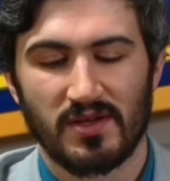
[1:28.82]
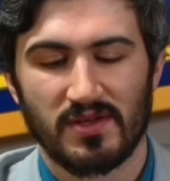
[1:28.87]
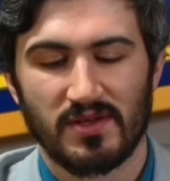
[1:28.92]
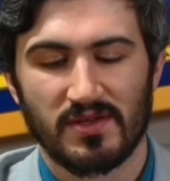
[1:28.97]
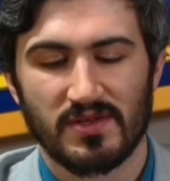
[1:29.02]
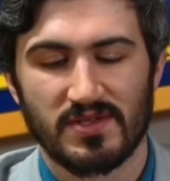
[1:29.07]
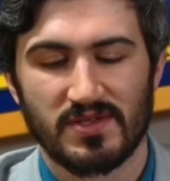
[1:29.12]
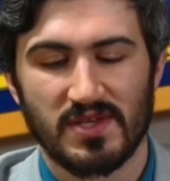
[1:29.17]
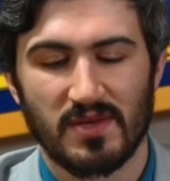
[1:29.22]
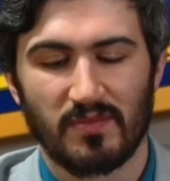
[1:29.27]

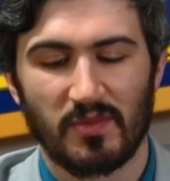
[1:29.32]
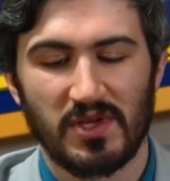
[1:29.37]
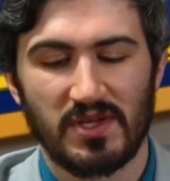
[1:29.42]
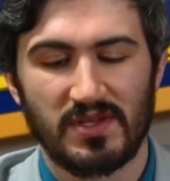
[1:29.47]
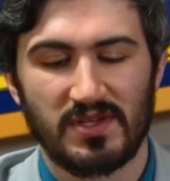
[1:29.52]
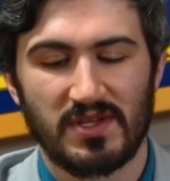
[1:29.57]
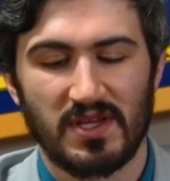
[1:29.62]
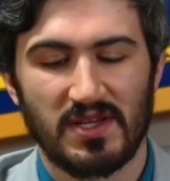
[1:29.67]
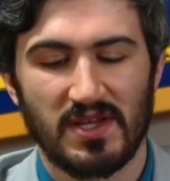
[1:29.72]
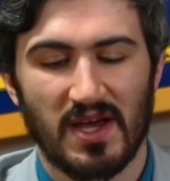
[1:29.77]
simply
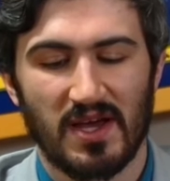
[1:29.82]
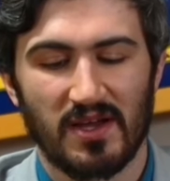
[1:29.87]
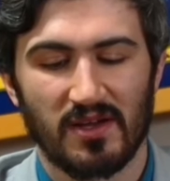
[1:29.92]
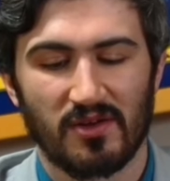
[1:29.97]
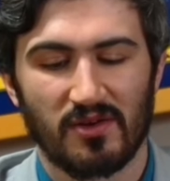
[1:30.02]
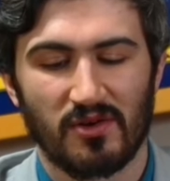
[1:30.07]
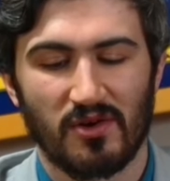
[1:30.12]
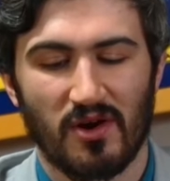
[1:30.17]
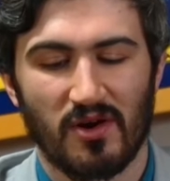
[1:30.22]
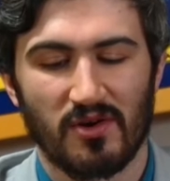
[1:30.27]
did
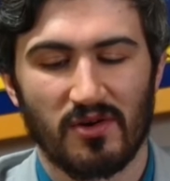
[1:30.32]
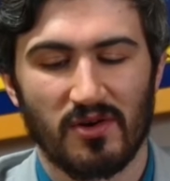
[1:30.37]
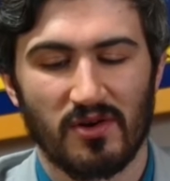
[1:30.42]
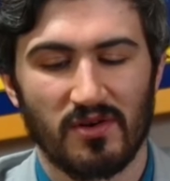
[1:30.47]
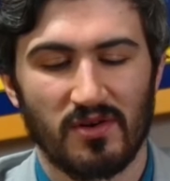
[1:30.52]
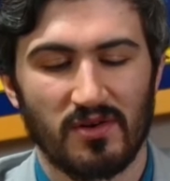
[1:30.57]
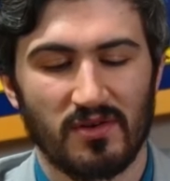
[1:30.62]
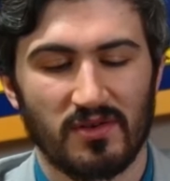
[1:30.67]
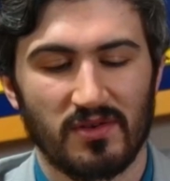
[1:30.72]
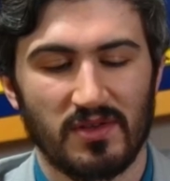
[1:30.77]
not
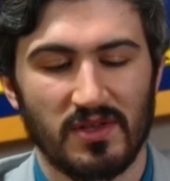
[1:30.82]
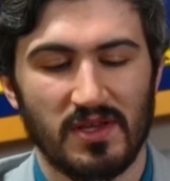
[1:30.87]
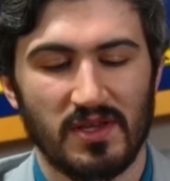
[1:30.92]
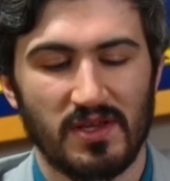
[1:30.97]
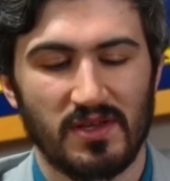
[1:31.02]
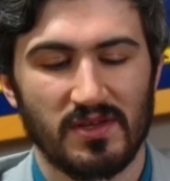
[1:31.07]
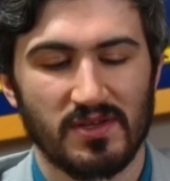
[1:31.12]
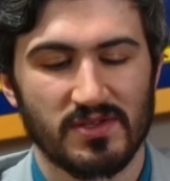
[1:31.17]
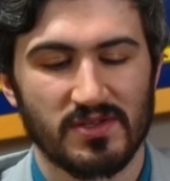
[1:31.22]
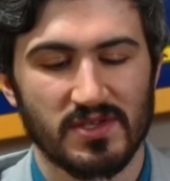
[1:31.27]
garner
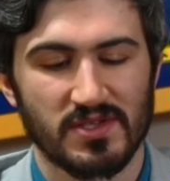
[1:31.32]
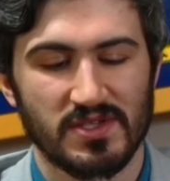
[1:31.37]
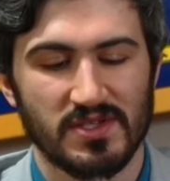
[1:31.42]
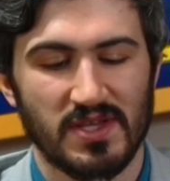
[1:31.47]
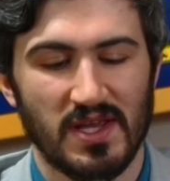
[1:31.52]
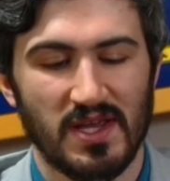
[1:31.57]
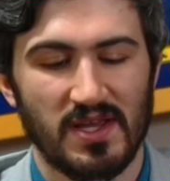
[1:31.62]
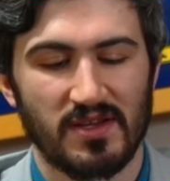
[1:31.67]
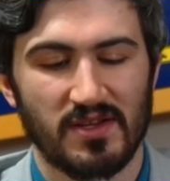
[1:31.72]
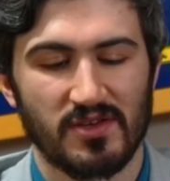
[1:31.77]
the
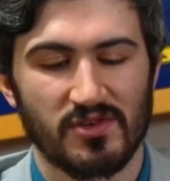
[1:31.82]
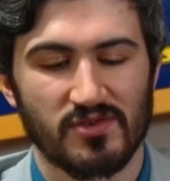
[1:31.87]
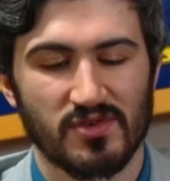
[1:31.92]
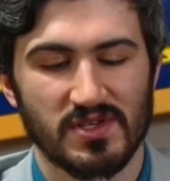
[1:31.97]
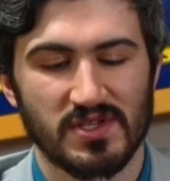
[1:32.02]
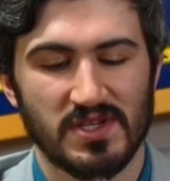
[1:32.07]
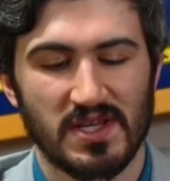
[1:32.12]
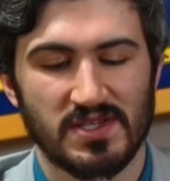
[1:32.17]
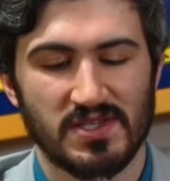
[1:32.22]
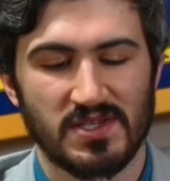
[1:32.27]
sustained
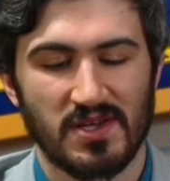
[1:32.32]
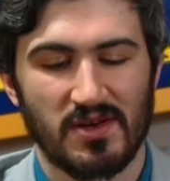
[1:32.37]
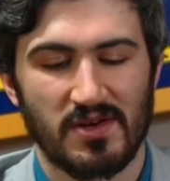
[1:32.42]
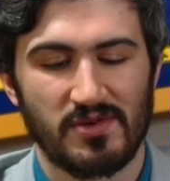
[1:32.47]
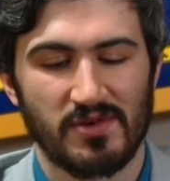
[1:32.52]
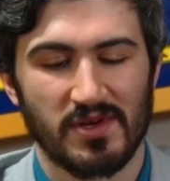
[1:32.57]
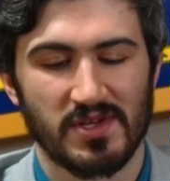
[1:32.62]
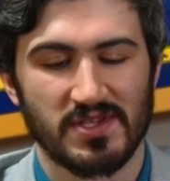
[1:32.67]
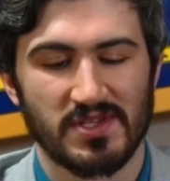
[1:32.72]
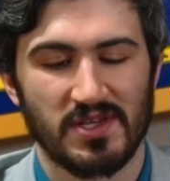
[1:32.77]
interest necessary
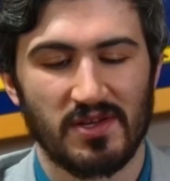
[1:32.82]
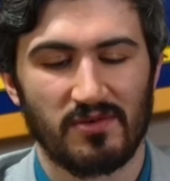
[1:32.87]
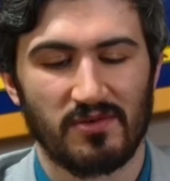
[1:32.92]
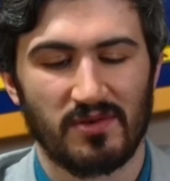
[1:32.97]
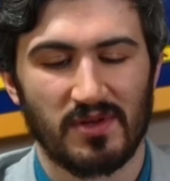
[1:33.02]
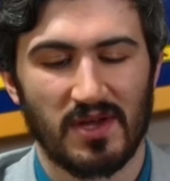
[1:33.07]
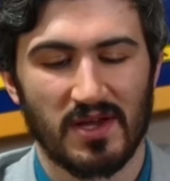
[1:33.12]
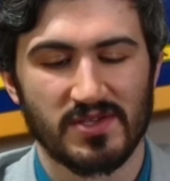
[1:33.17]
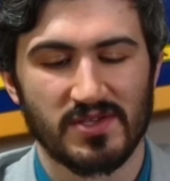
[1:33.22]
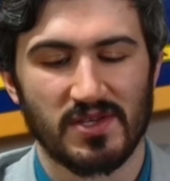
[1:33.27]
to
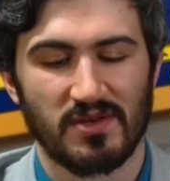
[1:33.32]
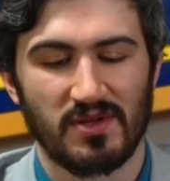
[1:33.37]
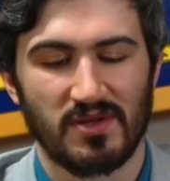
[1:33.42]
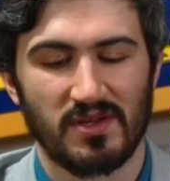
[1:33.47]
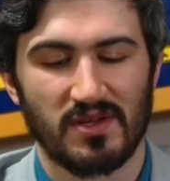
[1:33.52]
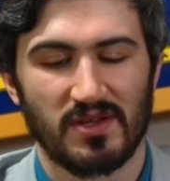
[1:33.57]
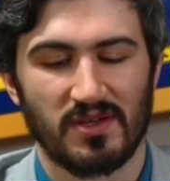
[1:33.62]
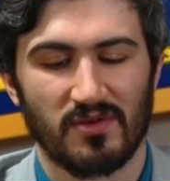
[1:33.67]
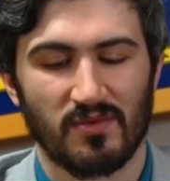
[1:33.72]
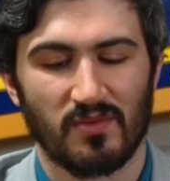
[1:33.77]
execute it
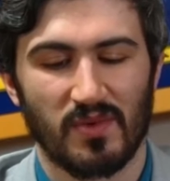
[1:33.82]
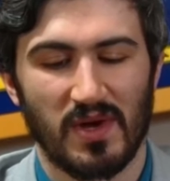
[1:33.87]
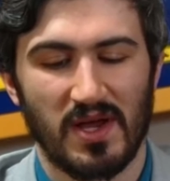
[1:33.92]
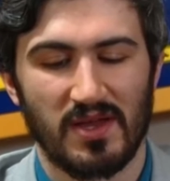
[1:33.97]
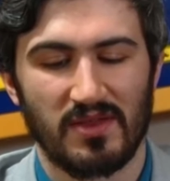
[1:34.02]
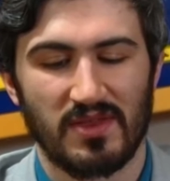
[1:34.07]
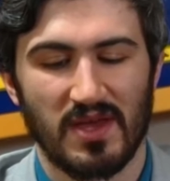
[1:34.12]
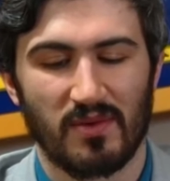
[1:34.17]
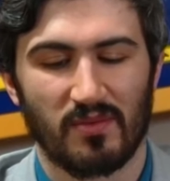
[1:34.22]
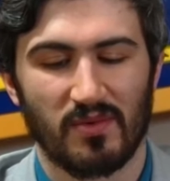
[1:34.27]
in a way
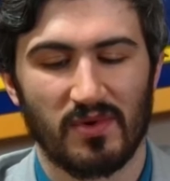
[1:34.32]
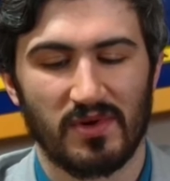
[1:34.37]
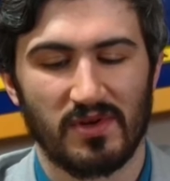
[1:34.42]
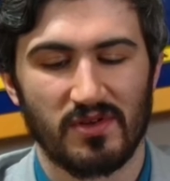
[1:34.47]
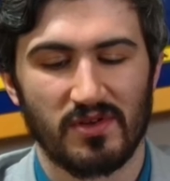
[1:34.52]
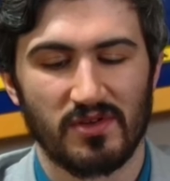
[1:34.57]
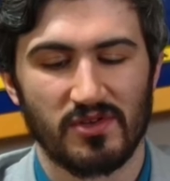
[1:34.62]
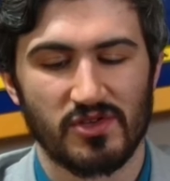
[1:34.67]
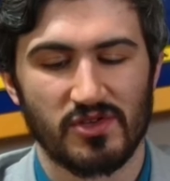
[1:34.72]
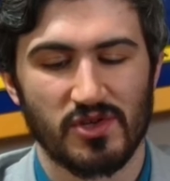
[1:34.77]
that would
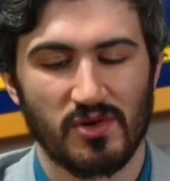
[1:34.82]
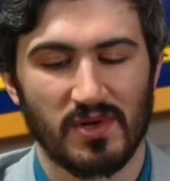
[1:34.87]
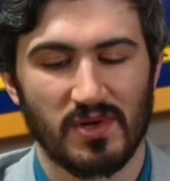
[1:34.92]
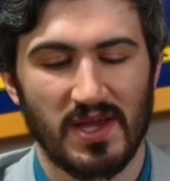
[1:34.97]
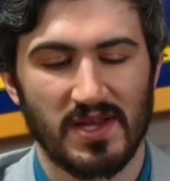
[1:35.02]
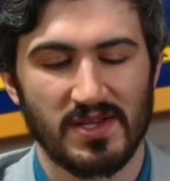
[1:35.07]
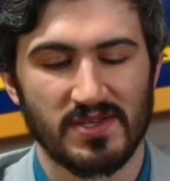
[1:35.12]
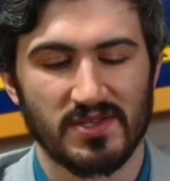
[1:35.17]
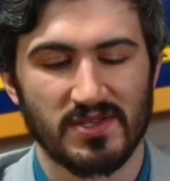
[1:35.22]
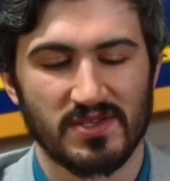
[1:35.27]

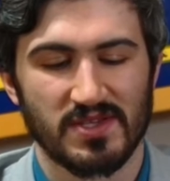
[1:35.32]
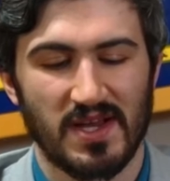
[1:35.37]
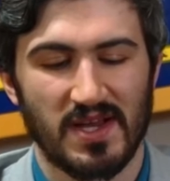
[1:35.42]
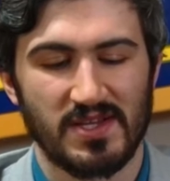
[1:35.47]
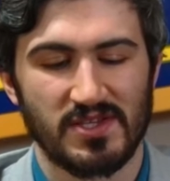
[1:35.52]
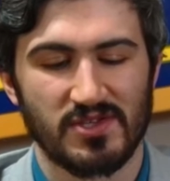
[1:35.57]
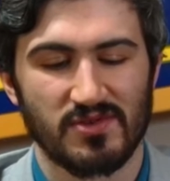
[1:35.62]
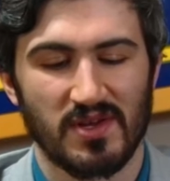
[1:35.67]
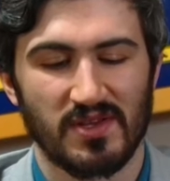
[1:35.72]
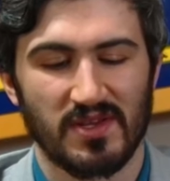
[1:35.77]
showcase the
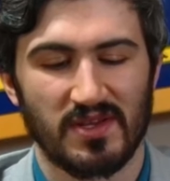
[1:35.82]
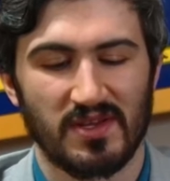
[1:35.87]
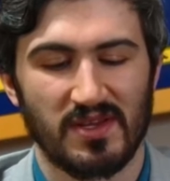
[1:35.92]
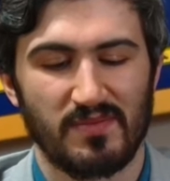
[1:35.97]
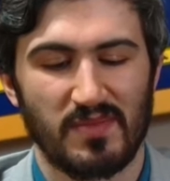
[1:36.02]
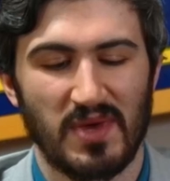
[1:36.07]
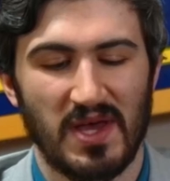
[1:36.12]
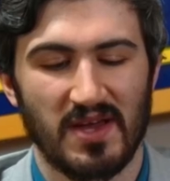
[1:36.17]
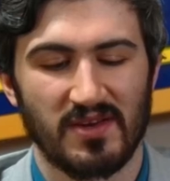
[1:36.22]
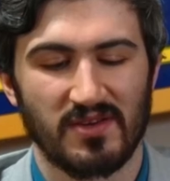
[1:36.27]
size, strength, and
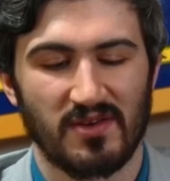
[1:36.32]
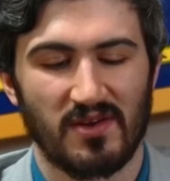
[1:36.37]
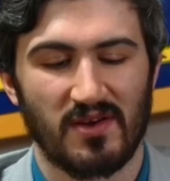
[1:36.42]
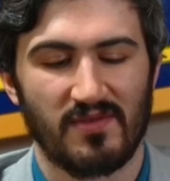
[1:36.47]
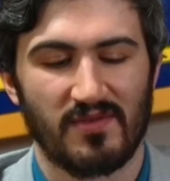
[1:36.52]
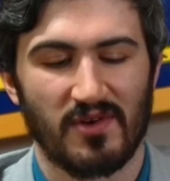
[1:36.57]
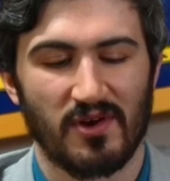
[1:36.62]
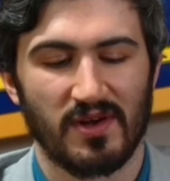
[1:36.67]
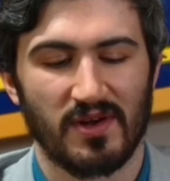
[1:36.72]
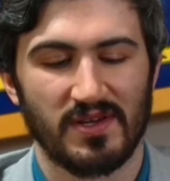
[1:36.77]
impact
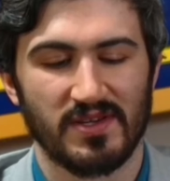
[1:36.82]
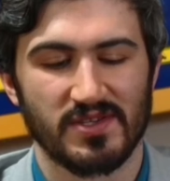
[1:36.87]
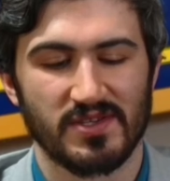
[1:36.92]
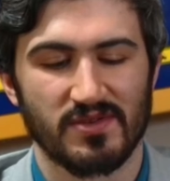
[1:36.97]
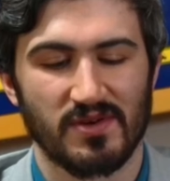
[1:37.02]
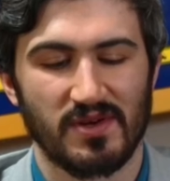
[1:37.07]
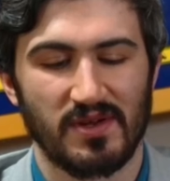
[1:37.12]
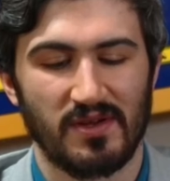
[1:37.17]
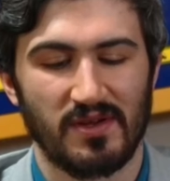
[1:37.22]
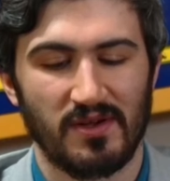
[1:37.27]
of our
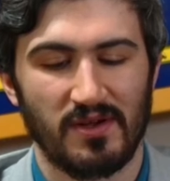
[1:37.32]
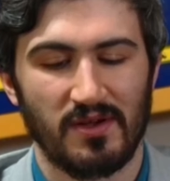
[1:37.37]
industry.